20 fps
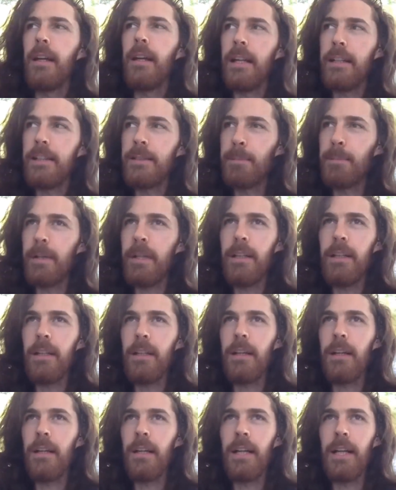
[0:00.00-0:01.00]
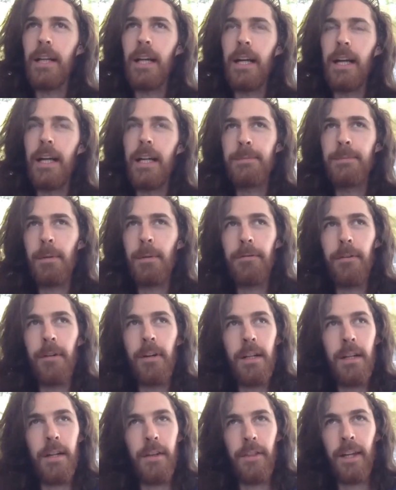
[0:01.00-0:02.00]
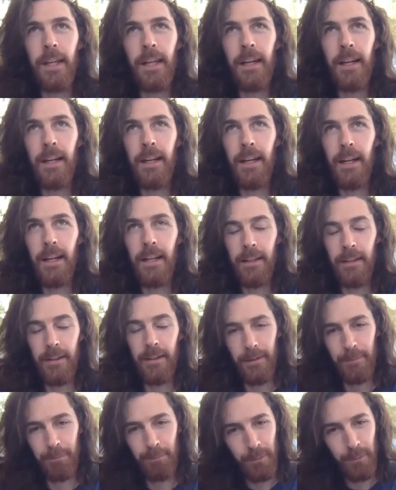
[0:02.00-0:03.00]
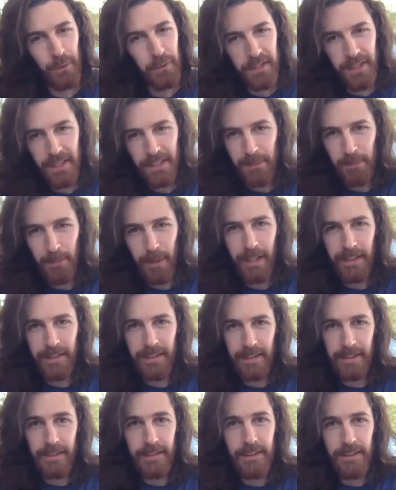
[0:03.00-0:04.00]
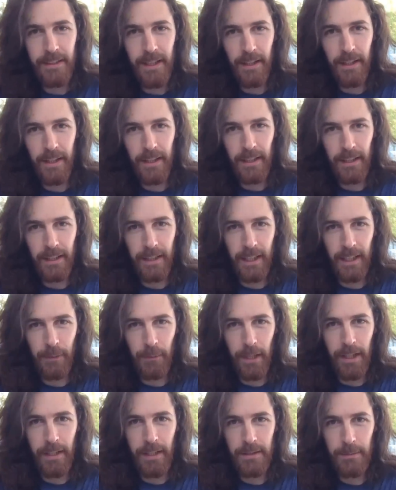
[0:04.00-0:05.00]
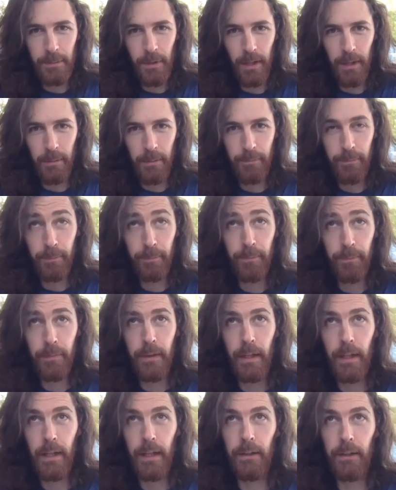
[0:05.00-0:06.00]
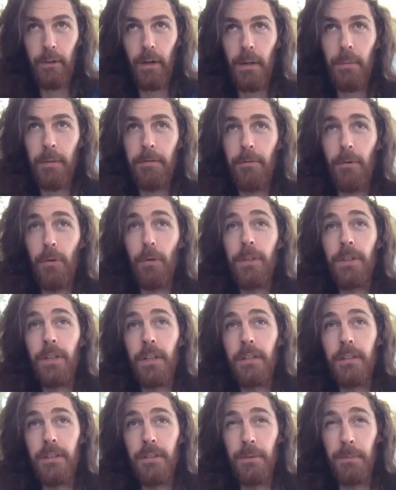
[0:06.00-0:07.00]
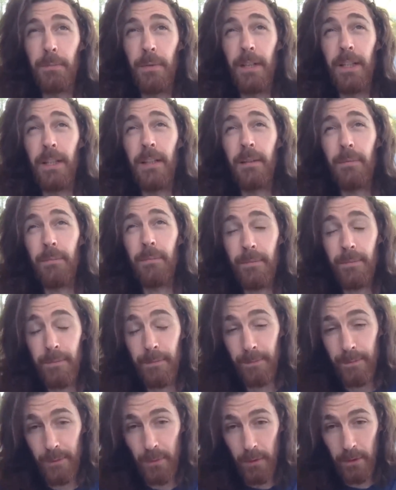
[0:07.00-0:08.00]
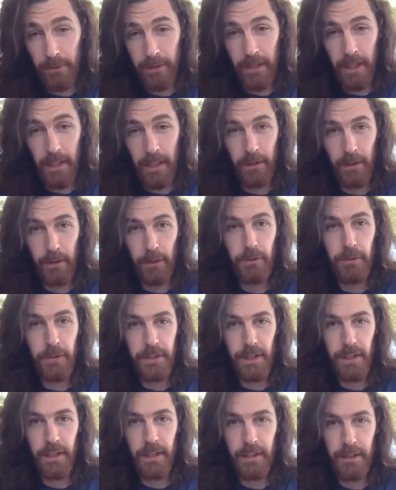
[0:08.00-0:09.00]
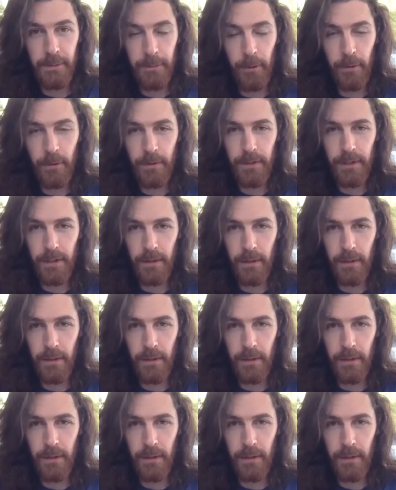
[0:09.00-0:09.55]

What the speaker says: It's been fine. I think I good days and bad days, I think, like anyone else, but I'm incredibly fortunate to be sort of in the countryside, I suppose,